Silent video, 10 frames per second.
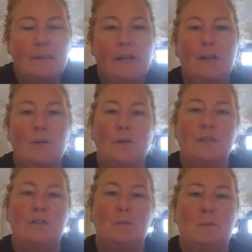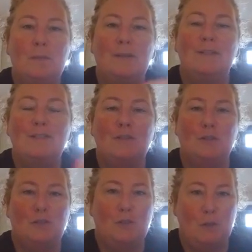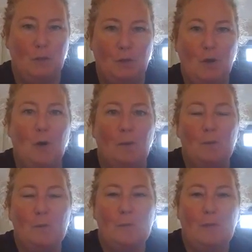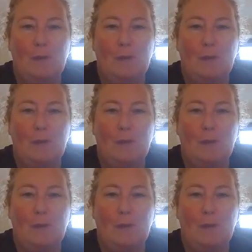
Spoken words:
in order to build your goal.